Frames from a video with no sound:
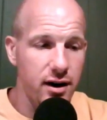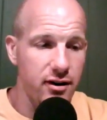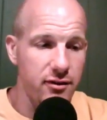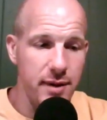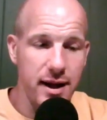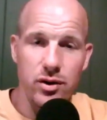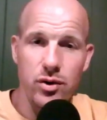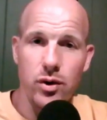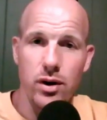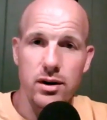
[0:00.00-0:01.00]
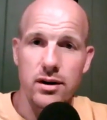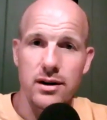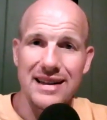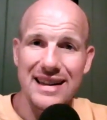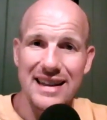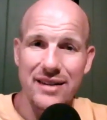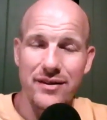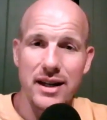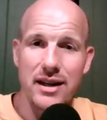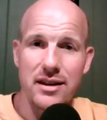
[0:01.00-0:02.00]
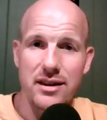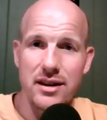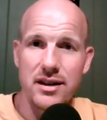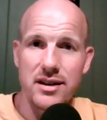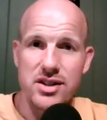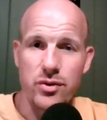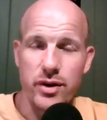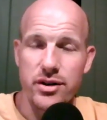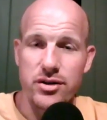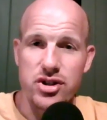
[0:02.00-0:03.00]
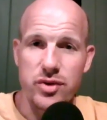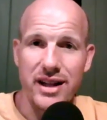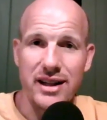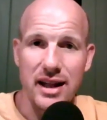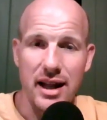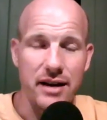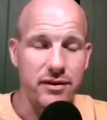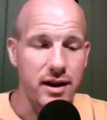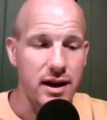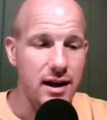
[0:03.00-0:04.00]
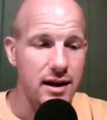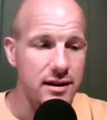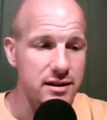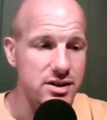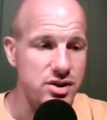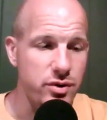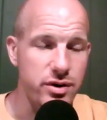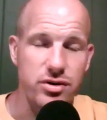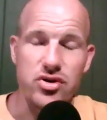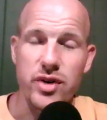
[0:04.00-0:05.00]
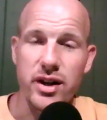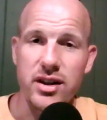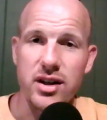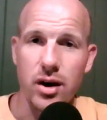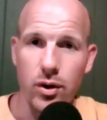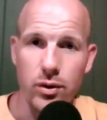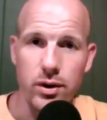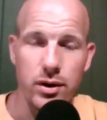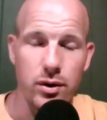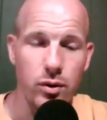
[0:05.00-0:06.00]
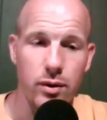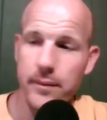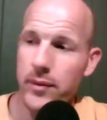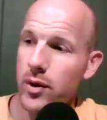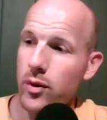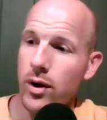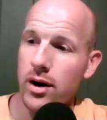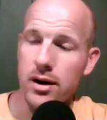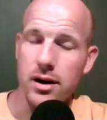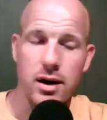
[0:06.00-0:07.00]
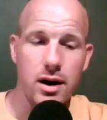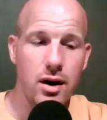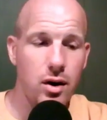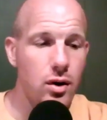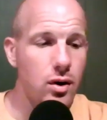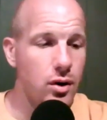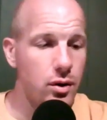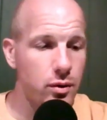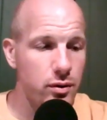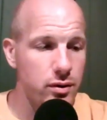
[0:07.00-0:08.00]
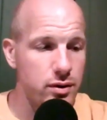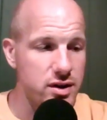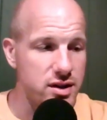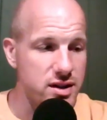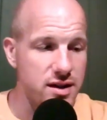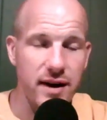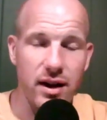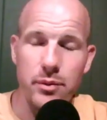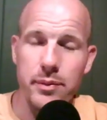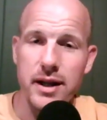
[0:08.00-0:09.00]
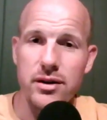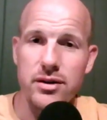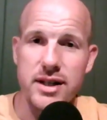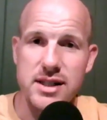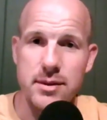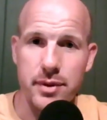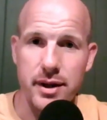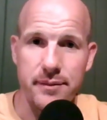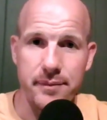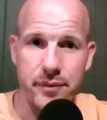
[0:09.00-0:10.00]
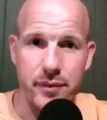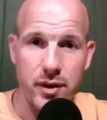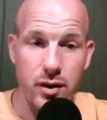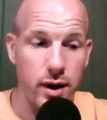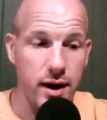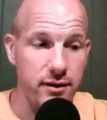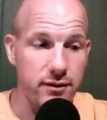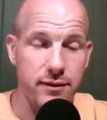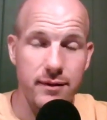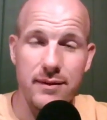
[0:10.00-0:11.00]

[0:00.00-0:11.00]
of men who are living the surrendered strength life, the surrendered strength code, who are developing their discipline, who have